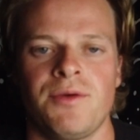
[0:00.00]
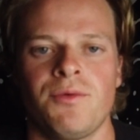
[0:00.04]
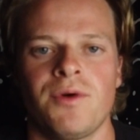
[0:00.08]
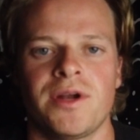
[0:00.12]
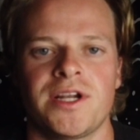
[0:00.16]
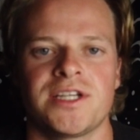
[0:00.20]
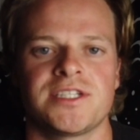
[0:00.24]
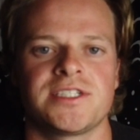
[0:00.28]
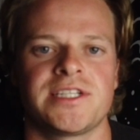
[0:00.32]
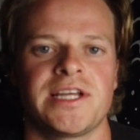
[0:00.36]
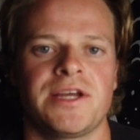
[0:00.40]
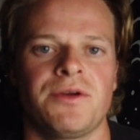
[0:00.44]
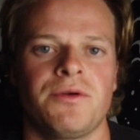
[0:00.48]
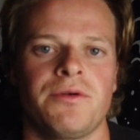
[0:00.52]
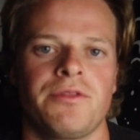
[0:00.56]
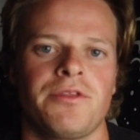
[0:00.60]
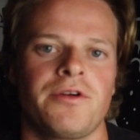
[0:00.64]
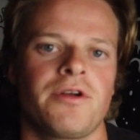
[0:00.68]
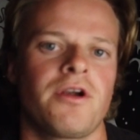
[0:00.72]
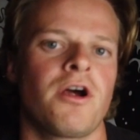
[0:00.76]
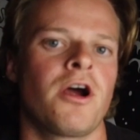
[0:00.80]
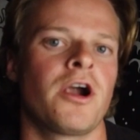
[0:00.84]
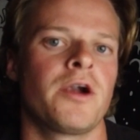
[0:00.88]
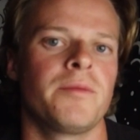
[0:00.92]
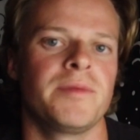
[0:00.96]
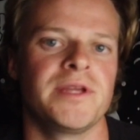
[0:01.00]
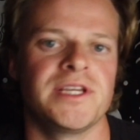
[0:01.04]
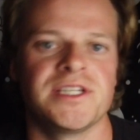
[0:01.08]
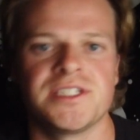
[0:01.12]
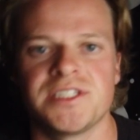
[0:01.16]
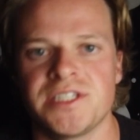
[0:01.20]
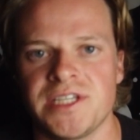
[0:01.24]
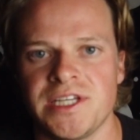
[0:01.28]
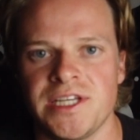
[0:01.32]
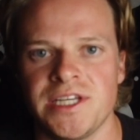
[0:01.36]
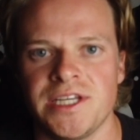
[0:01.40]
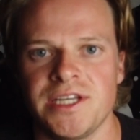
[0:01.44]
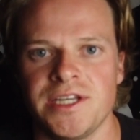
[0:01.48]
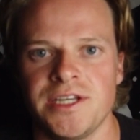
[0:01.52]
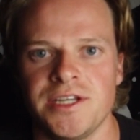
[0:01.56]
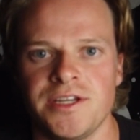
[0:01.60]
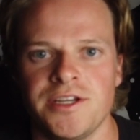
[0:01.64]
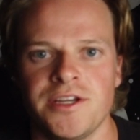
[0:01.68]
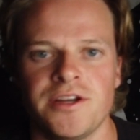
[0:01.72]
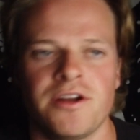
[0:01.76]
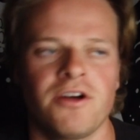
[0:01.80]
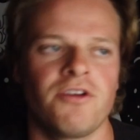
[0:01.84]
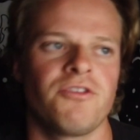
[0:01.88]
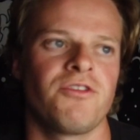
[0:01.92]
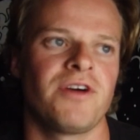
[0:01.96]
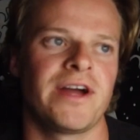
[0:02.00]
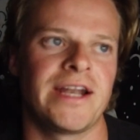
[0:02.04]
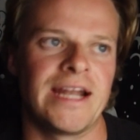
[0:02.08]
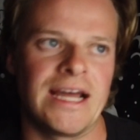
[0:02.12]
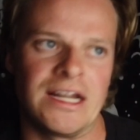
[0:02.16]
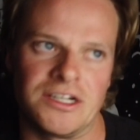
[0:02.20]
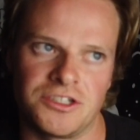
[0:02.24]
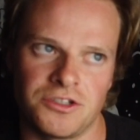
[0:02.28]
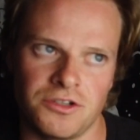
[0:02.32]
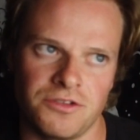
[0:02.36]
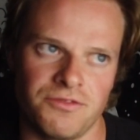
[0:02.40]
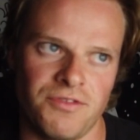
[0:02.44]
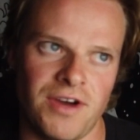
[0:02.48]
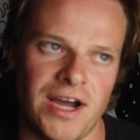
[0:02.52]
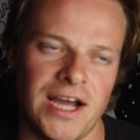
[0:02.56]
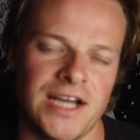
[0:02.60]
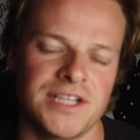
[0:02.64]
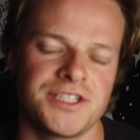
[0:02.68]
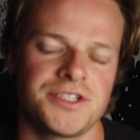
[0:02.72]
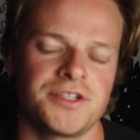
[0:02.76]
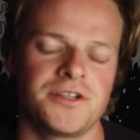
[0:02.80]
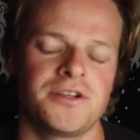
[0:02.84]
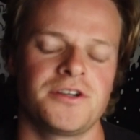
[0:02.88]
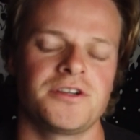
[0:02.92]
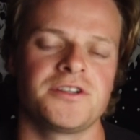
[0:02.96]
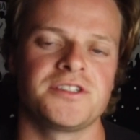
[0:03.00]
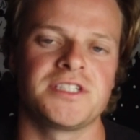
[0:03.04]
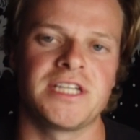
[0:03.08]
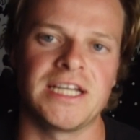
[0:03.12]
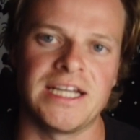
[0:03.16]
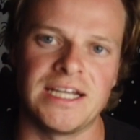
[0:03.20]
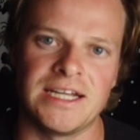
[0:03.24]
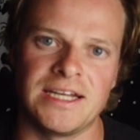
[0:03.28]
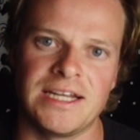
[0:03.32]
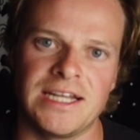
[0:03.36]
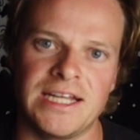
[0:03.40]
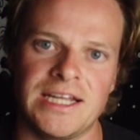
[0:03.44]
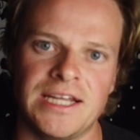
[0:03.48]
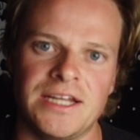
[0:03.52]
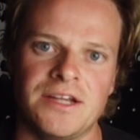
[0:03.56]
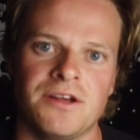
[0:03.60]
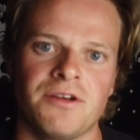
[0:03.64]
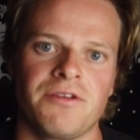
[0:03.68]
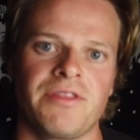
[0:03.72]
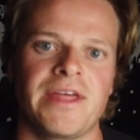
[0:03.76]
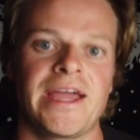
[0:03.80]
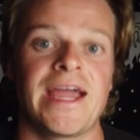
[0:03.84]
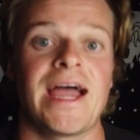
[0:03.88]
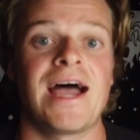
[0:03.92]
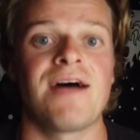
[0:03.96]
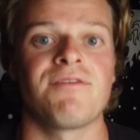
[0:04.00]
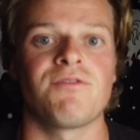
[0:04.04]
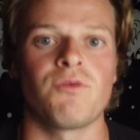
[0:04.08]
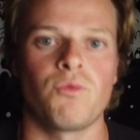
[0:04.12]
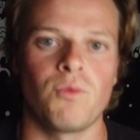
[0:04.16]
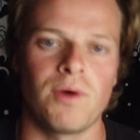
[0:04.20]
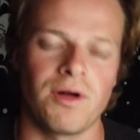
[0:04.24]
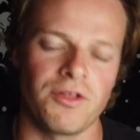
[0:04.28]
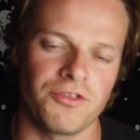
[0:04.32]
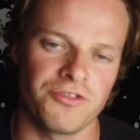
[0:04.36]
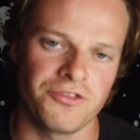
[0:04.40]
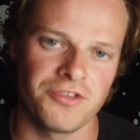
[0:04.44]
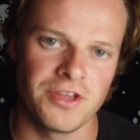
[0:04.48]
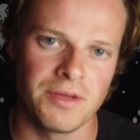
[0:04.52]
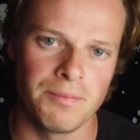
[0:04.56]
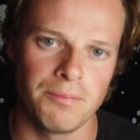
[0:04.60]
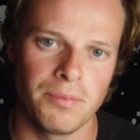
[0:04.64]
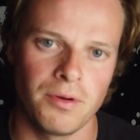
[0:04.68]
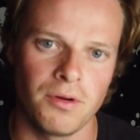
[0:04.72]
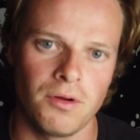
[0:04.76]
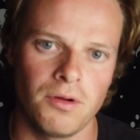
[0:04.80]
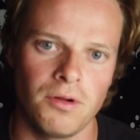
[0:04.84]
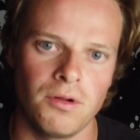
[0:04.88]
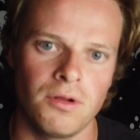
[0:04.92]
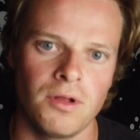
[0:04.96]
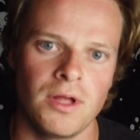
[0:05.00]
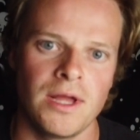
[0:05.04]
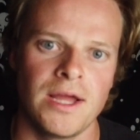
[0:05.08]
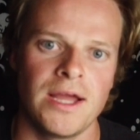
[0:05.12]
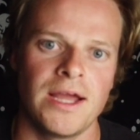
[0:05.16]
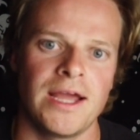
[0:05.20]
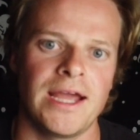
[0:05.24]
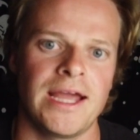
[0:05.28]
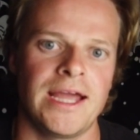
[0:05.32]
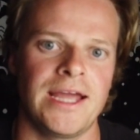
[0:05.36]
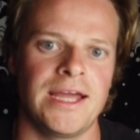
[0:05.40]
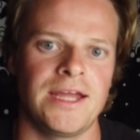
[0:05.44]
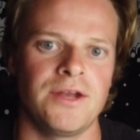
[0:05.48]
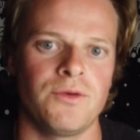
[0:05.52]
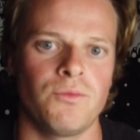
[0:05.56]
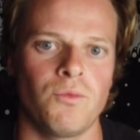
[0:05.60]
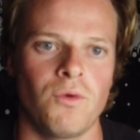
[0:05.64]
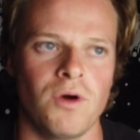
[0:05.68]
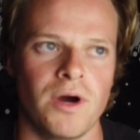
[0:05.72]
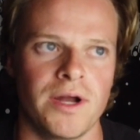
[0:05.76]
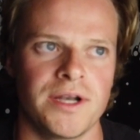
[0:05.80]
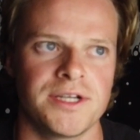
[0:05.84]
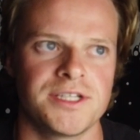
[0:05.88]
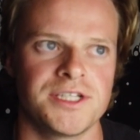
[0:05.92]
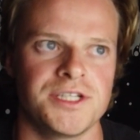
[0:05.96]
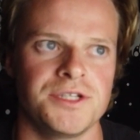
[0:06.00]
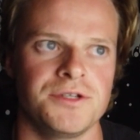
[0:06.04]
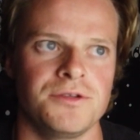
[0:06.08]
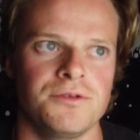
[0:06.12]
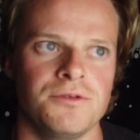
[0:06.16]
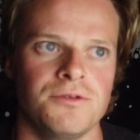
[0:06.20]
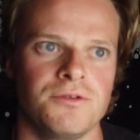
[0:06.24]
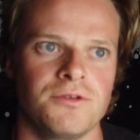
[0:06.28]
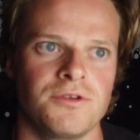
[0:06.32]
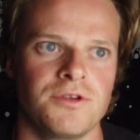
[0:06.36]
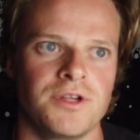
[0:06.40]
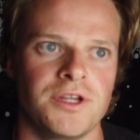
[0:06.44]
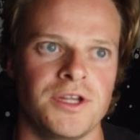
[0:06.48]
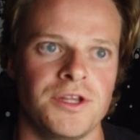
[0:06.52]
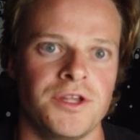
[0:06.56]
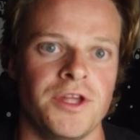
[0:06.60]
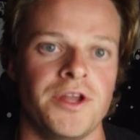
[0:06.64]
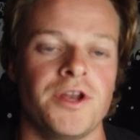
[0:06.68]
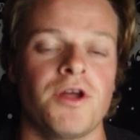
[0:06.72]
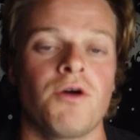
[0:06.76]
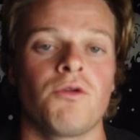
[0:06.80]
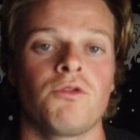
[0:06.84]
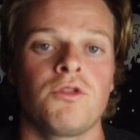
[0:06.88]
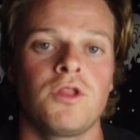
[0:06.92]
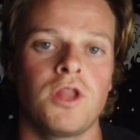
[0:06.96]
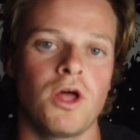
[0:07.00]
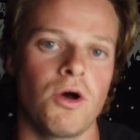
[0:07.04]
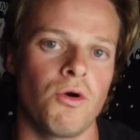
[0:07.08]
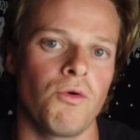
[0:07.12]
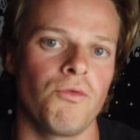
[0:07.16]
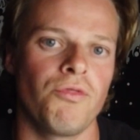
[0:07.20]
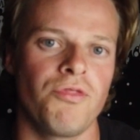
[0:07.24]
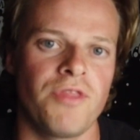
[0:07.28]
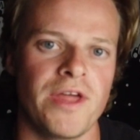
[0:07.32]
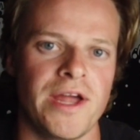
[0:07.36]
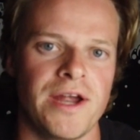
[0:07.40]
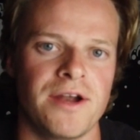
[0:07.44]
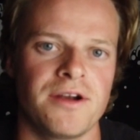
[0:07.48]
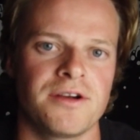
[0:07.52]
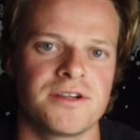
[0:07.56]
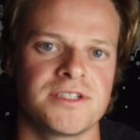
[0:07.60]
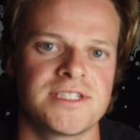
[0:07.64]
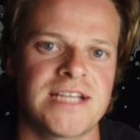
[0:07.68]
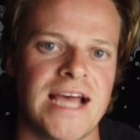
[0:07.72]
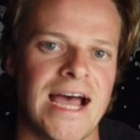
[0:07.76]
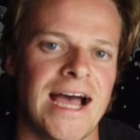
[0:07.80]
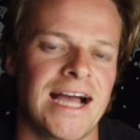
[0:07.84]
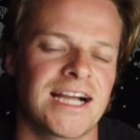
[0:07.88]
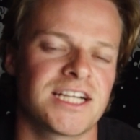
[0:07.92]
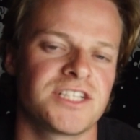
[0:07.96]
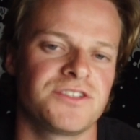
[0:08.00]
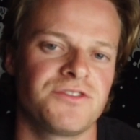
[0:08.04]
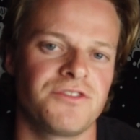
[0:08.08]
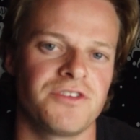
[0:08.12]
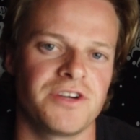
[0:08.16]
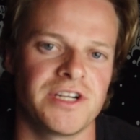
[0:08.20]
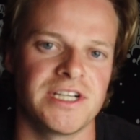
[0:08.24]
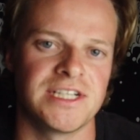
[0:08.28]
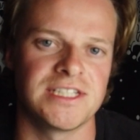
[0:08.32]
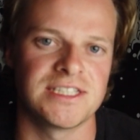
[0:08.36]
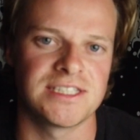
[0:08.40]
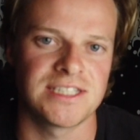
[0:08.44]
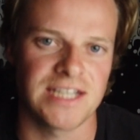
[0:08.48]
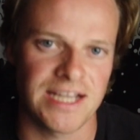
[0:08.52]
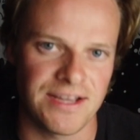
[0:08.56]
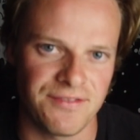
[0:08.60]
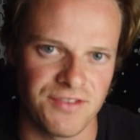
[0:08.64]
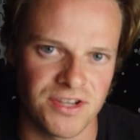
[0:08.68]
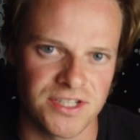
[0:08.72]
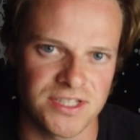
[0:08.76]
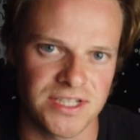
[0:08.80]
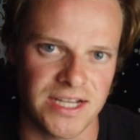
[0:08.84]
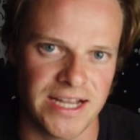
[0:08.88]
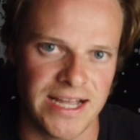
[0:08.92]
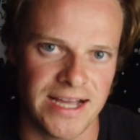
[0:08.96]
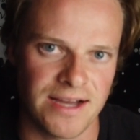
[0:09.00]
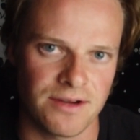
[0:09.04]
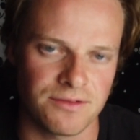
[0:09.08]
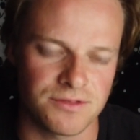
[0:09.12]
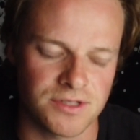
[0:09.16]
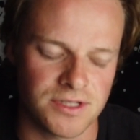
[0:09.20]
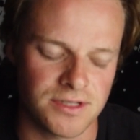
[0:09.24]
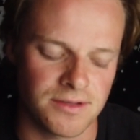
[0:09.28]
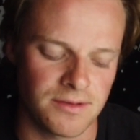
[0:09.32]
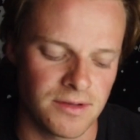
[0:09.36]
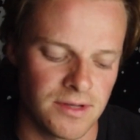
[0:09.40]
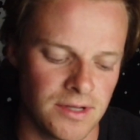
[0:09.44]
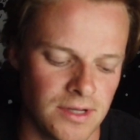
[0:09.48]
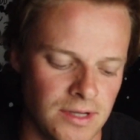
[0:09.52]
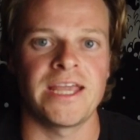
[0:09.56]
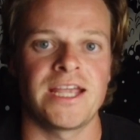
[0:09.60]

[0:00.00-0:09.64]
They want to stay with their RBC, financial advisor, or TD, or they have a Wealthsimple and want to, load their tax-free savings accounts.